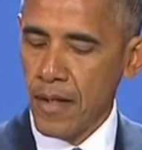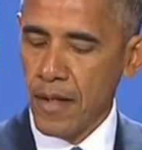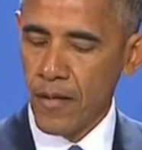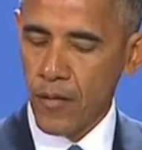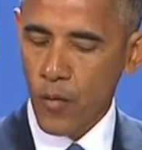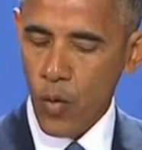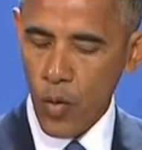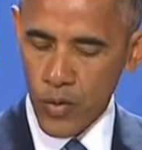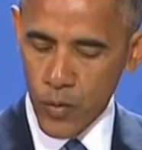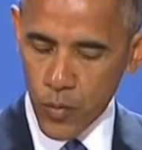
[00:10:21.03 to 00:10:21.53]

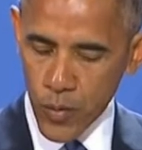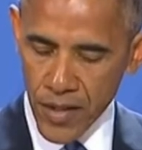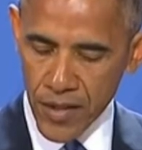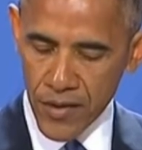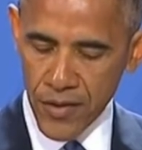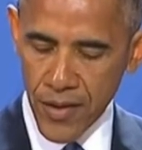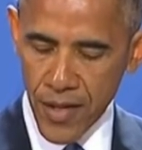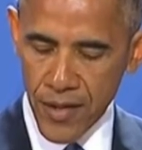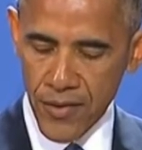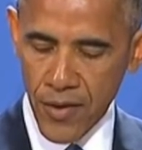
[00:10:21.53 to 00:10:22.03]
Of course, we
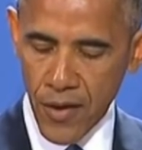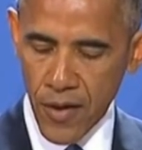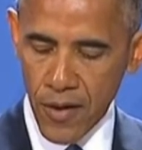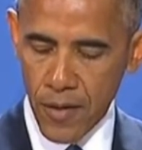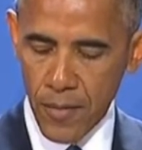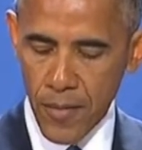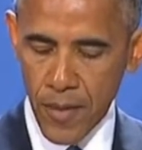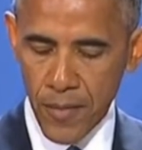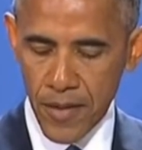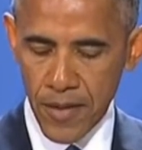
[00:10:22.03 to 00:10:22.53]
discussed our
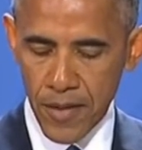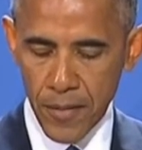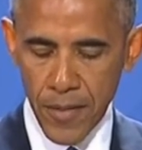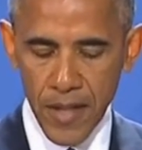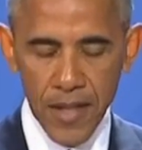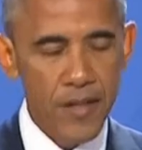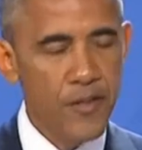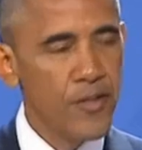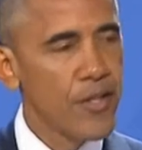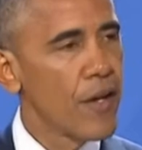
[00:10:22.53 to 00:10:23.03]
commitment to
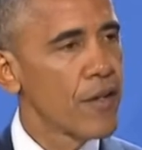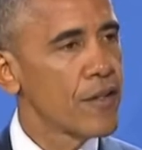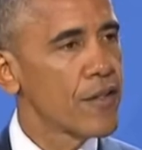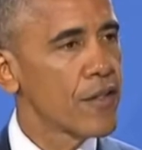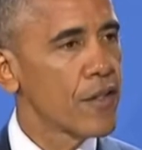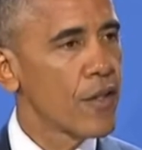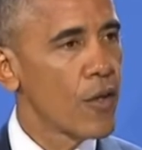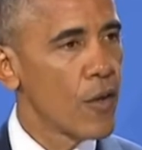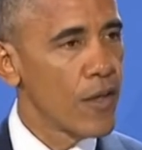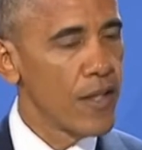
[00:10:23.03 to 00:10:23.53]
meeting shared
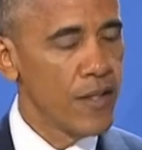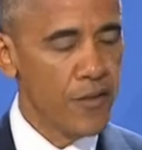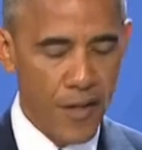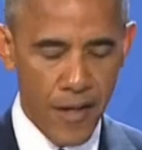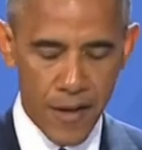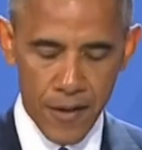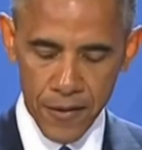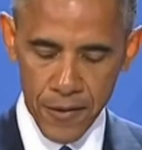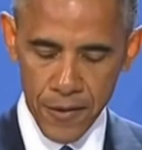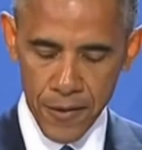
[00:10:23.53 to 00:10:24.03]
security
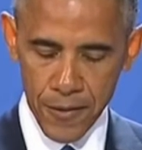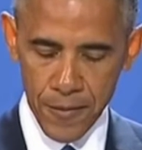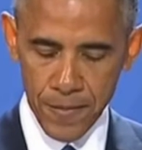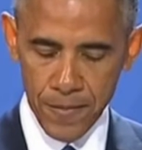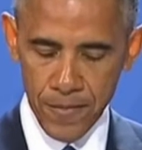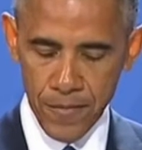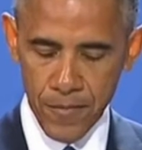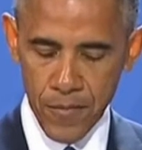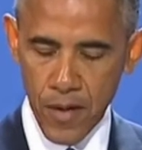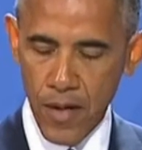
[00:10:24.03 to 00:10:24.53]
challenges,
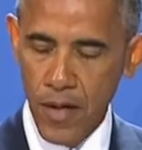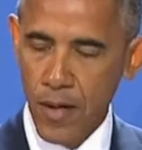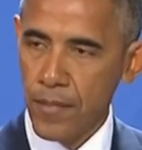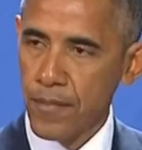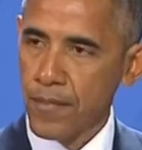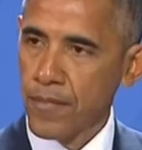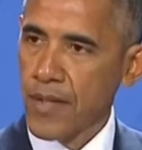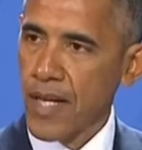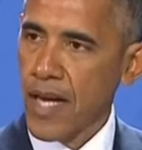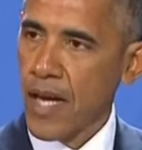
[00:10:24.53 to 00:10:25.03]

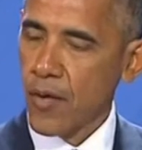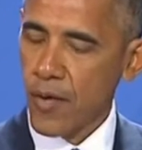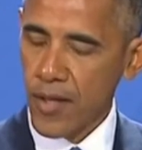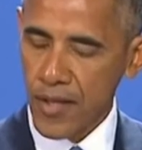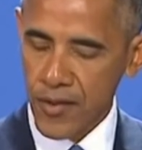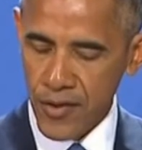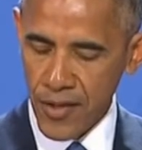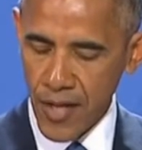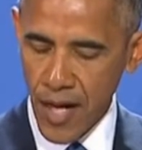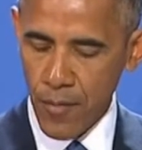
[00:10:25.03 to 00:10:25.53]
from
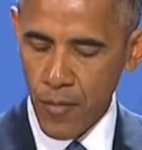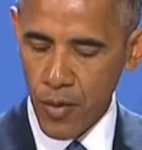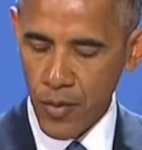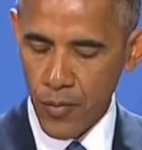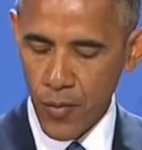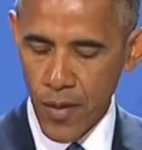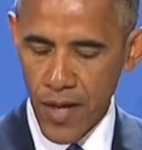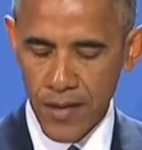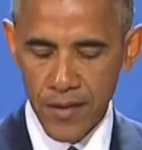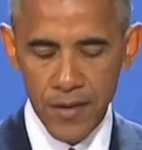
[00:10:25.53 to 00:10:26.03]
countering cyber
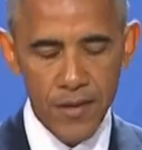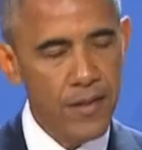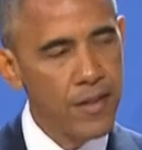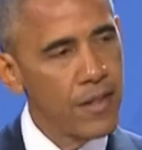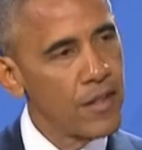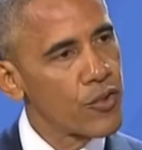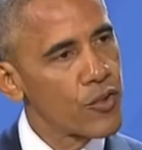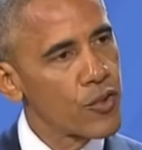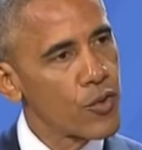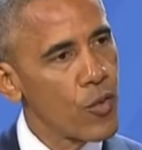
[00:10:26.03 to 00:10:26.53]
threats to
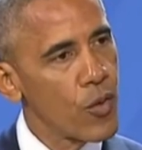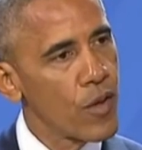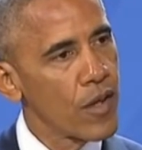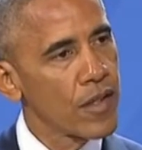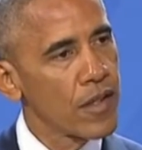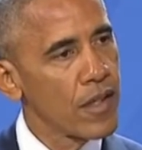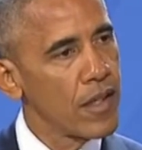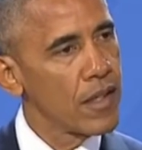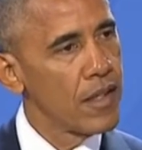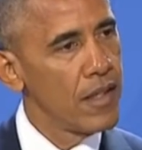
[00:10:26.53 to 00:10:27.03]

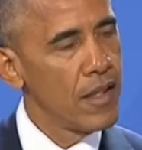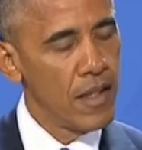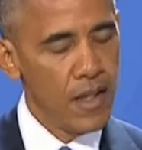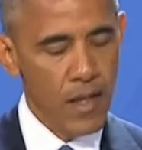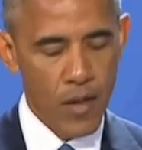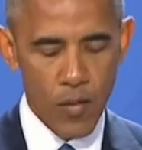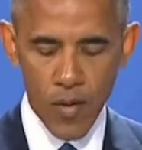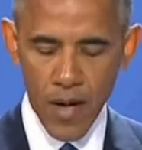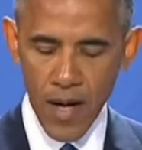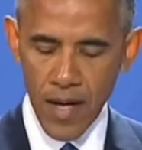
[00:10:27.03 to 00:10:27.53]
ensuring that
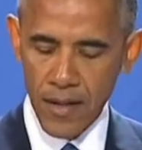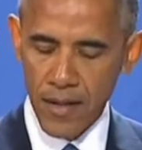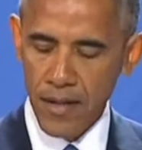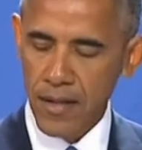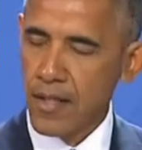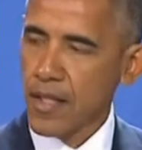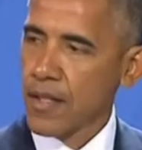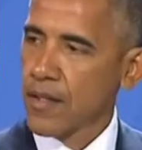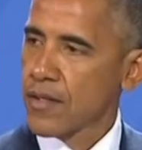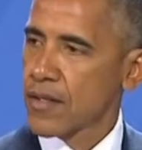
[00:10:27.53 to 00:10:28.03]
Iran
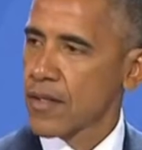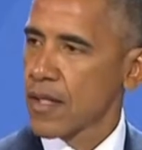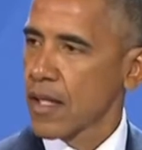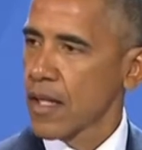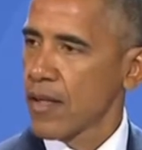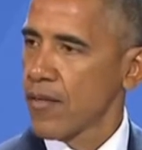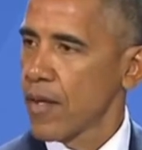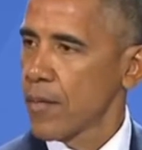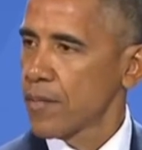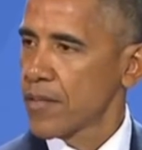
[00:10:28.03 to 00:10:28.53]
continues to
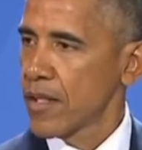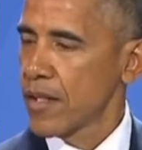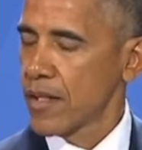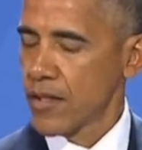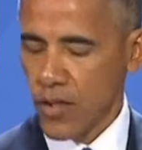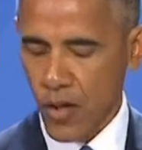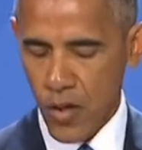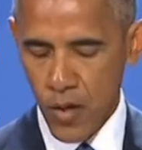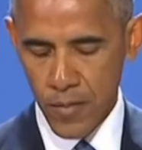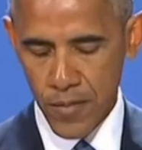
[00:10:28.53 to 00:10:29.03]
live up to the
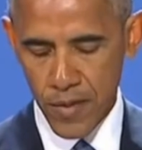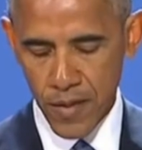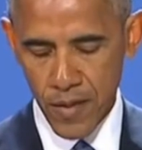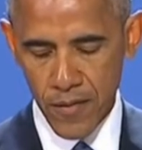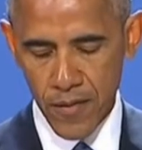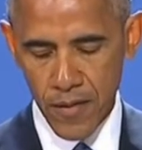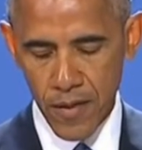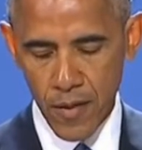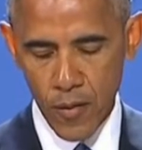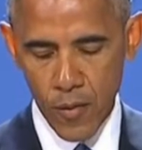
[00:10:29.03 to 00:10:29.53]
terms
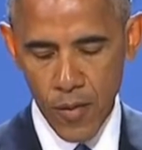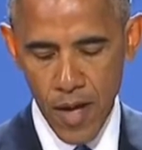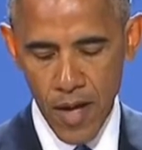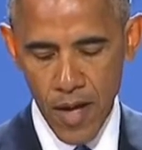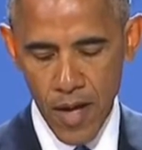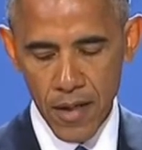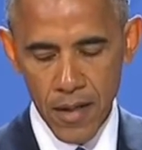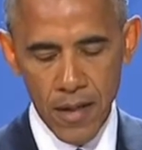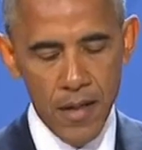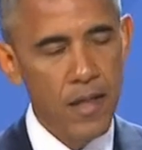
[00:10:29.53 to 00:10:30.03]
of the
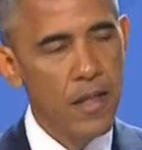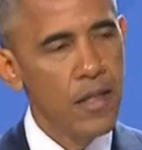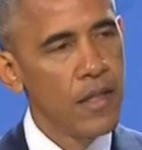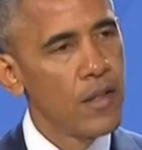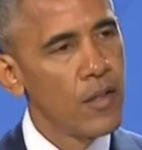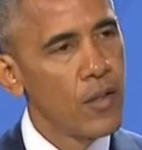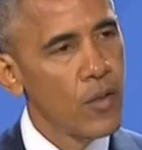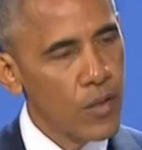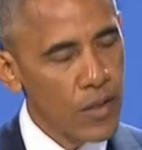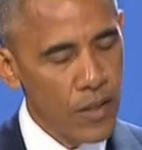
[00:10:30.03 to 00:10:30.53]
Iran
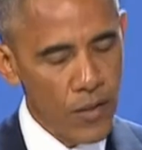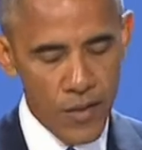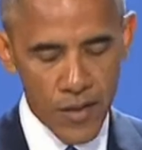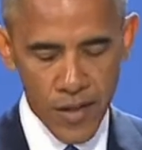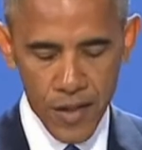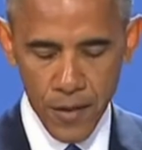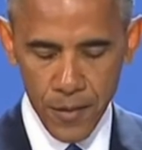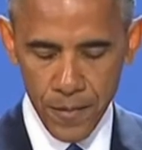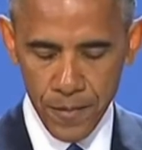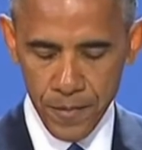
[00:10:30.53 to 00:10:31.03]
nuclear
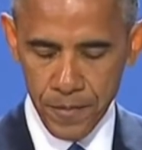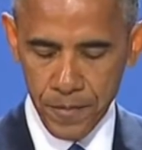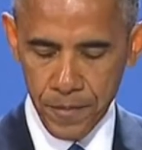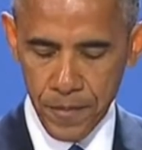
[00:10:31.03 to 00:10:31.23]
deal.